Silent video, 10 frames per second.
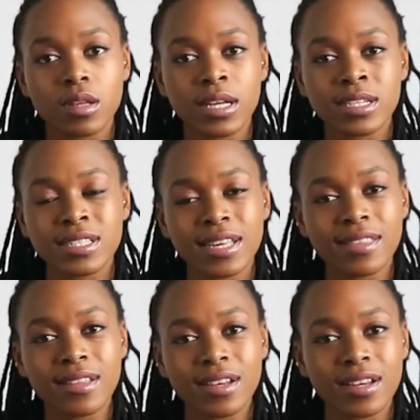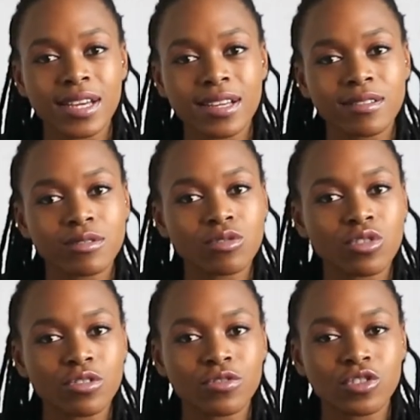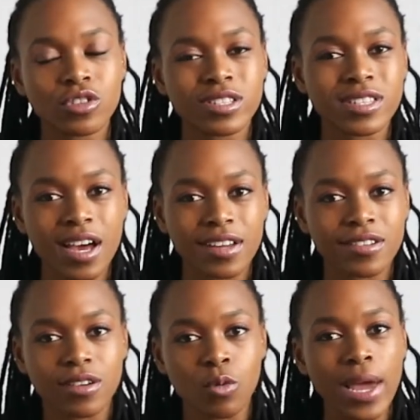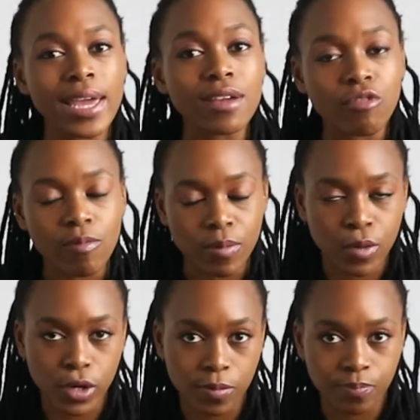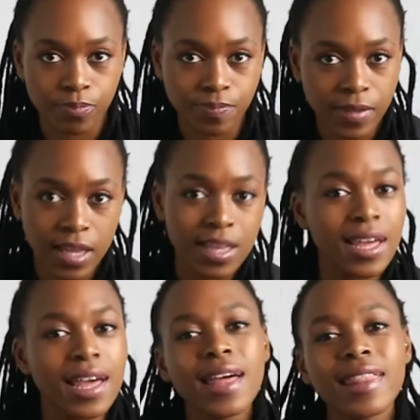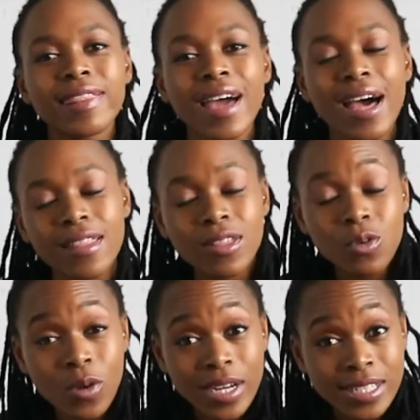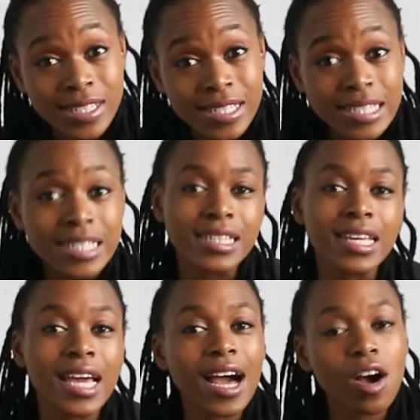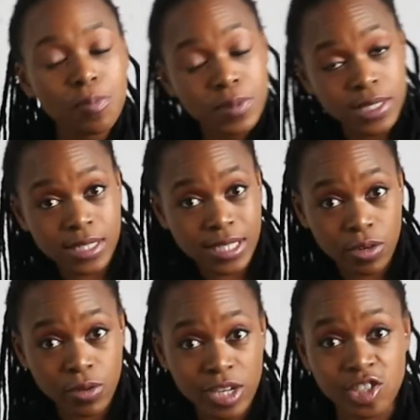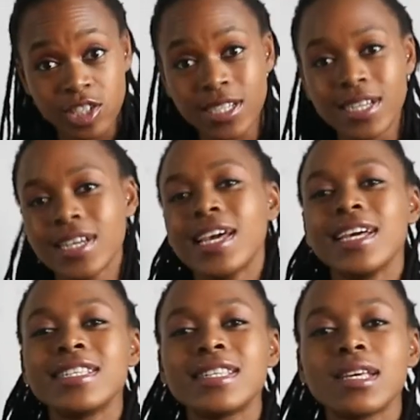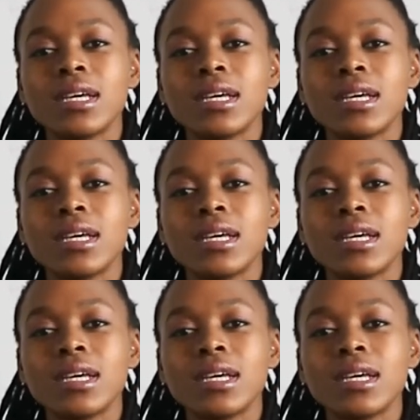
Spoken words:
extend the leg sort of to the side, away from the body. The other one, the opposite direction, is the